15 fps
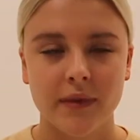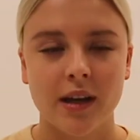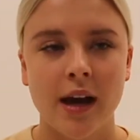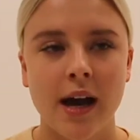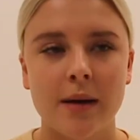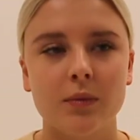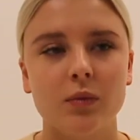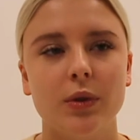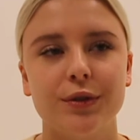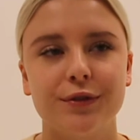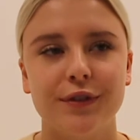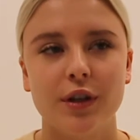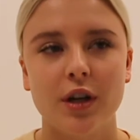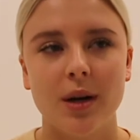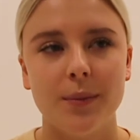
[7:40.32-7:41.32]
Well, for
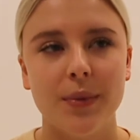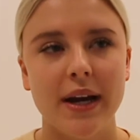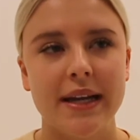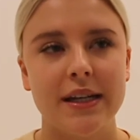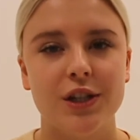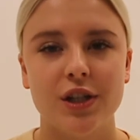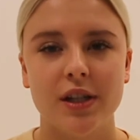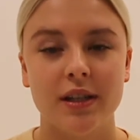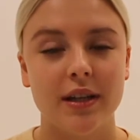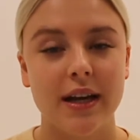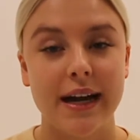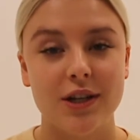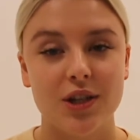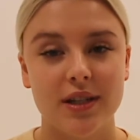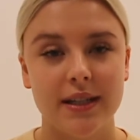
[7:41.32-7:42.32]
comprehension, I
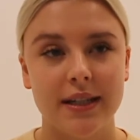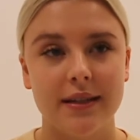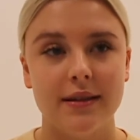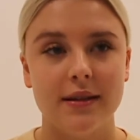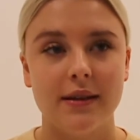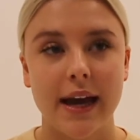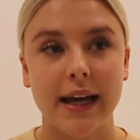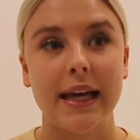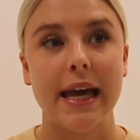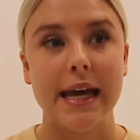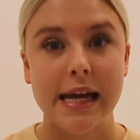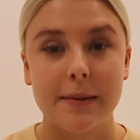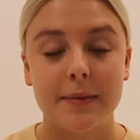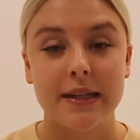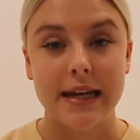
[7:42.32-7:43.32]
just did like
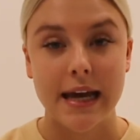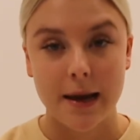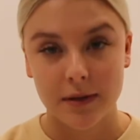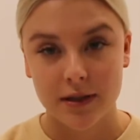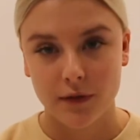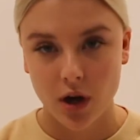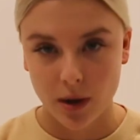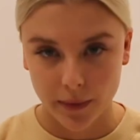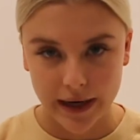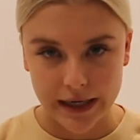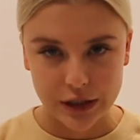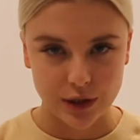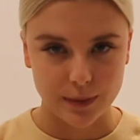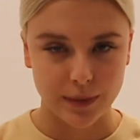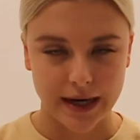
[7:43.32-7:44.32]
heaps and heaps of
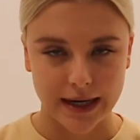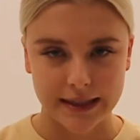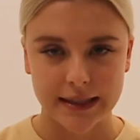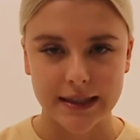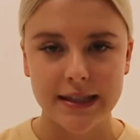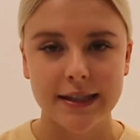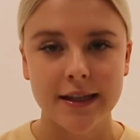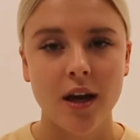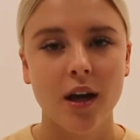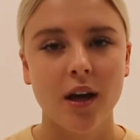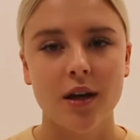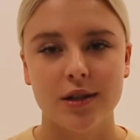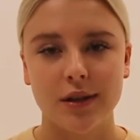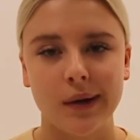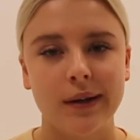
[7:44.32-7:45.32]
comprehension practice.
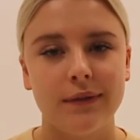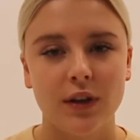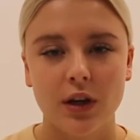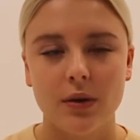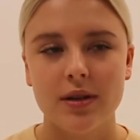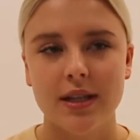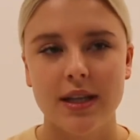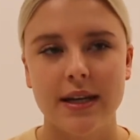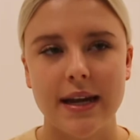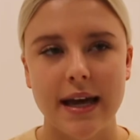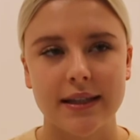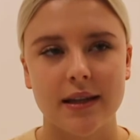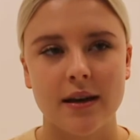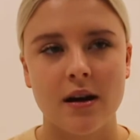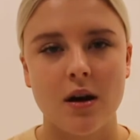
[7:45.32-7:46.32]
So if you go onto the
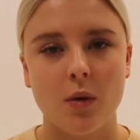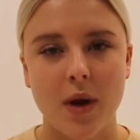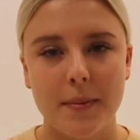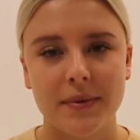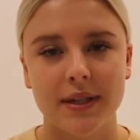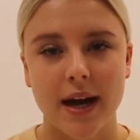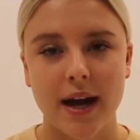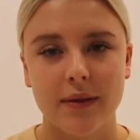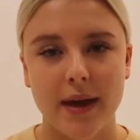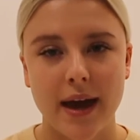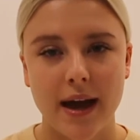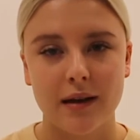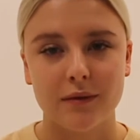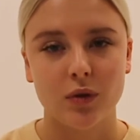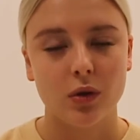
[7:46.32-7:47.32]
NESA website, they
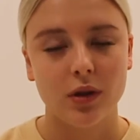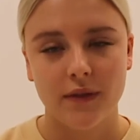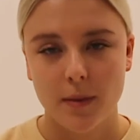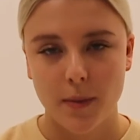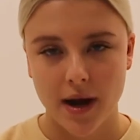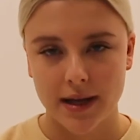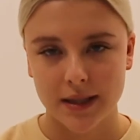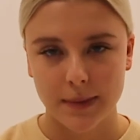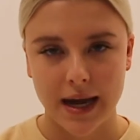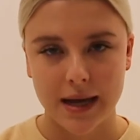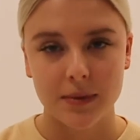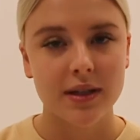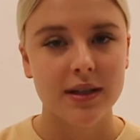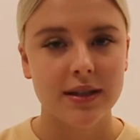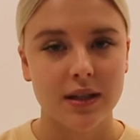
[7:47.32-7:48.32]
have all of the past
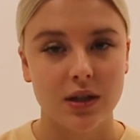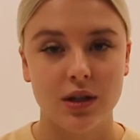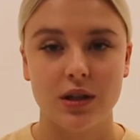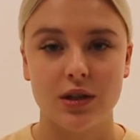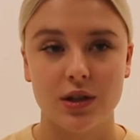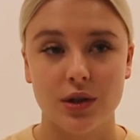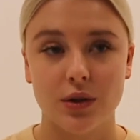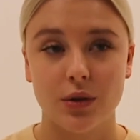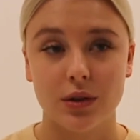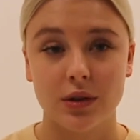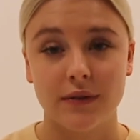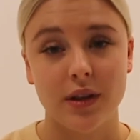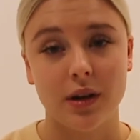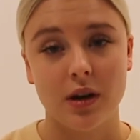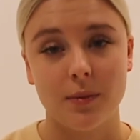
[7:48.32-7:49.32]
papers and you can do all
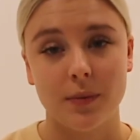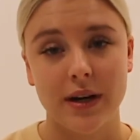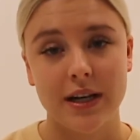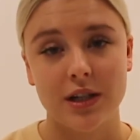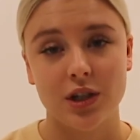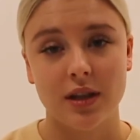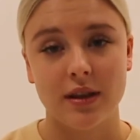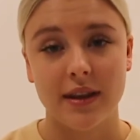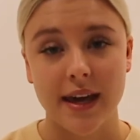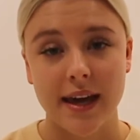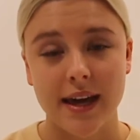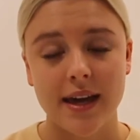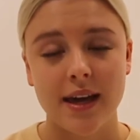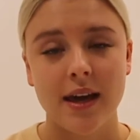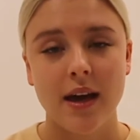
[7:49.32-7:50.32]
of the comprehension
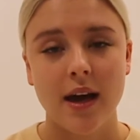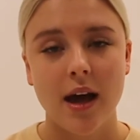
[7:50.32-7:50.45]
there.